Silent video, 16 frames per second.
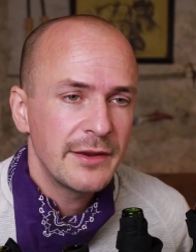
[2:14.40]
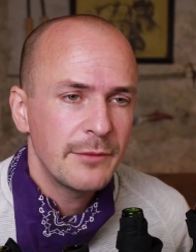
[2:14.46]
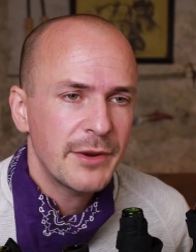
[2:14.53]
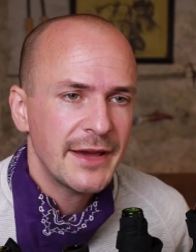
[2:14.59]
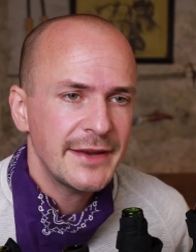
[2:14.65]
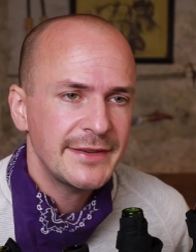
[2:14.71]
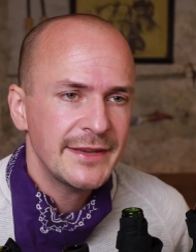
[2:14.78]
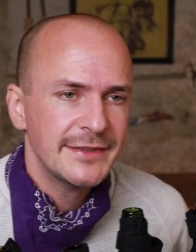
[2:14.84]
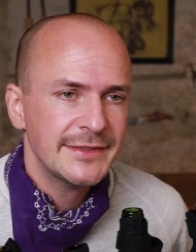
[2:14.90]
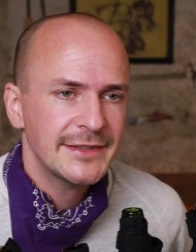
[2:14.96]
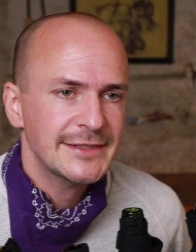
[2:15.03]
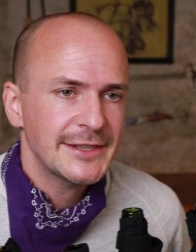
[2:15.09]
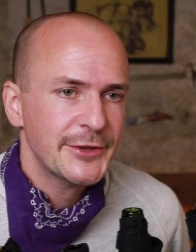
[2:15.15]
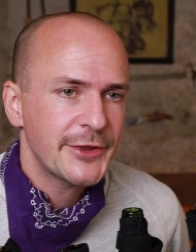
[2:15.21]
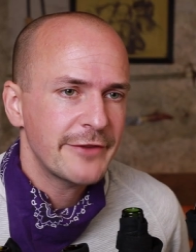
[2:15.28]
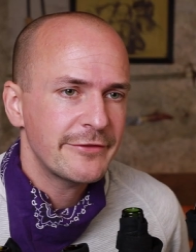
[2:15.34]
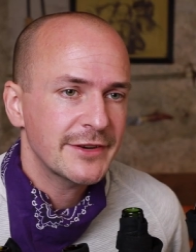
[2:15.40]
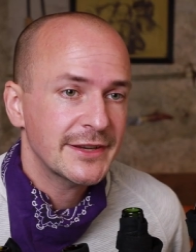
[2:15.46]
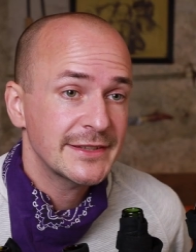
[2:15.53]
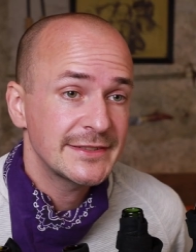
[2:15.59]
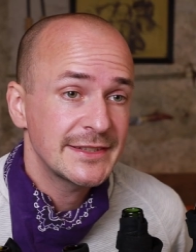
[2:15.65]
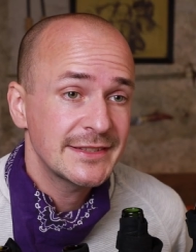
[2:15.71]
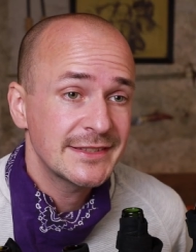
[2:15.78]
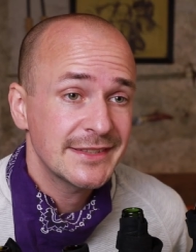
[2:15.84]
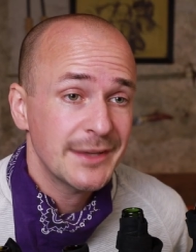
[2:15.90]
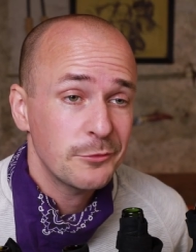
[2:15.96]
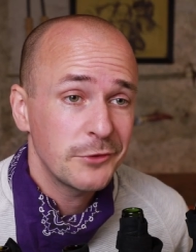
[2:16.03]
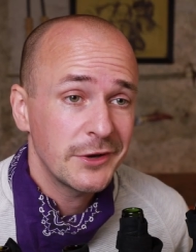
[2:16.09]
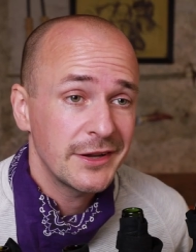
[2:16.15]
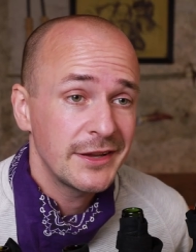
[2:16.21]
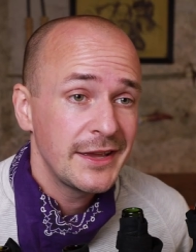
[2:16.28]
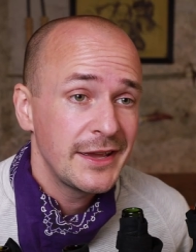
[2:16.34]
In a blind tasting, South Africa sits
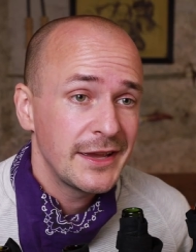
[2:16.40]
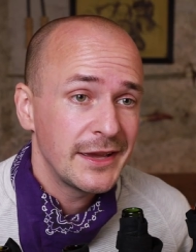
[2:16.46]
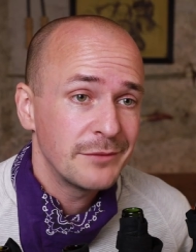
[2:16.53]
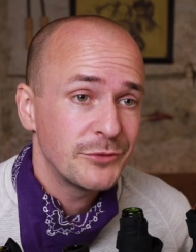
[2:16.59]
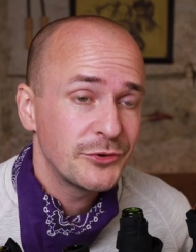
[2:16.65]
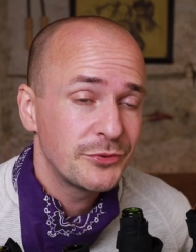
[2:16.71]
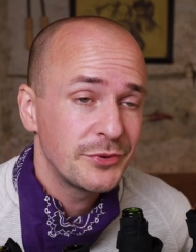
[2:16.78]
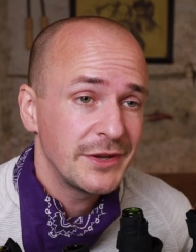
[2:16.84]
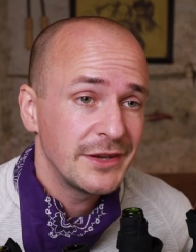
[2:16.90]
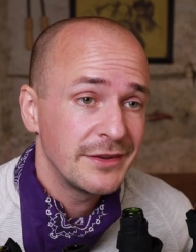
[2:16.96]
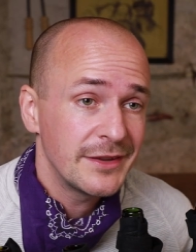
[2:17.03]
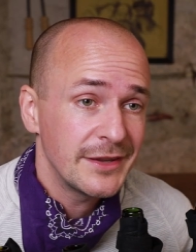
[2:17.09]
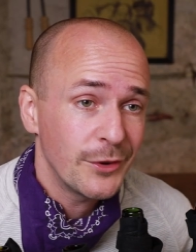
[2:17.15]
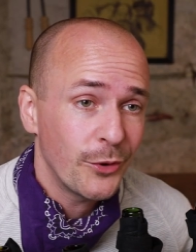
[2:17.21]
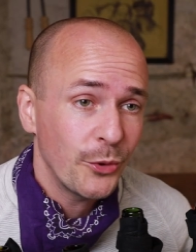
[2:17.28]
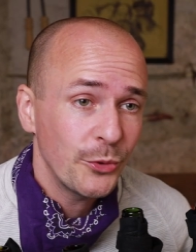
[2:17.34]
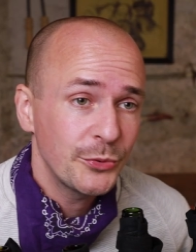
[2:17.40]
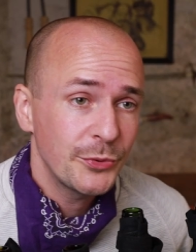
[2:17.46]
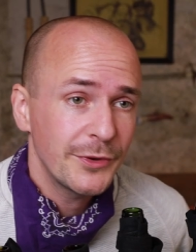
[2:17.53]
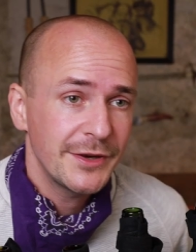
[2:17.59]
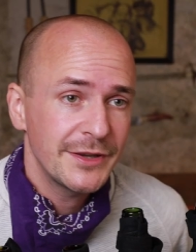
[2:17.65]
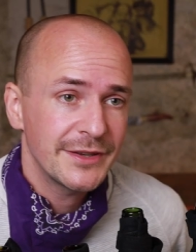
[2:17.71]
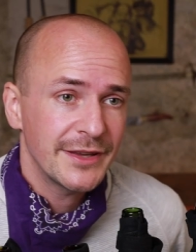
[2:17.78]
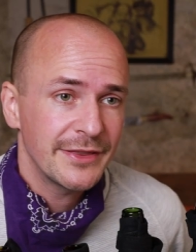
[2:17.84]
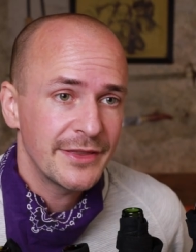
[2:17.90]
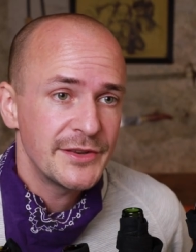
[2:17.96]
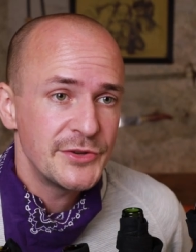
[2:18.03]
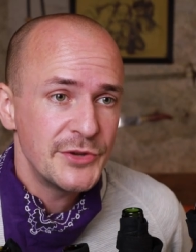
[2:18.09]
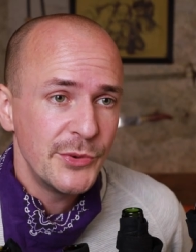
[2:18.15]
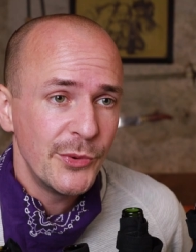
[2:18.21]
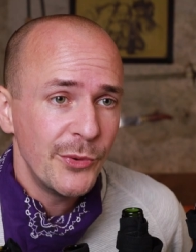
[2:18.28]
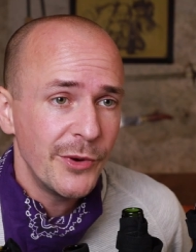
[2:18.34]
somewhere in between the old world and the
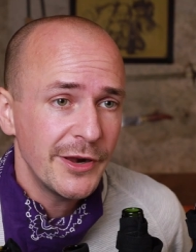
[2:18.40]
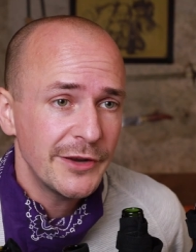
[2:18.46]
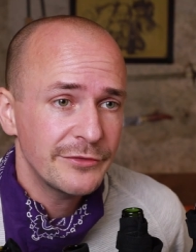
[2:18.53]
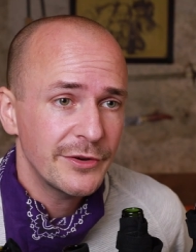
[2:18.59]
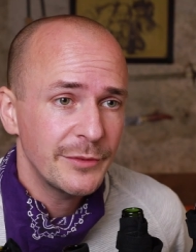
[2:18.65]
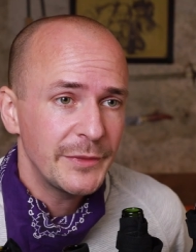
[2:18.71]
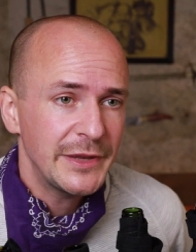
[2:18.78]
new world for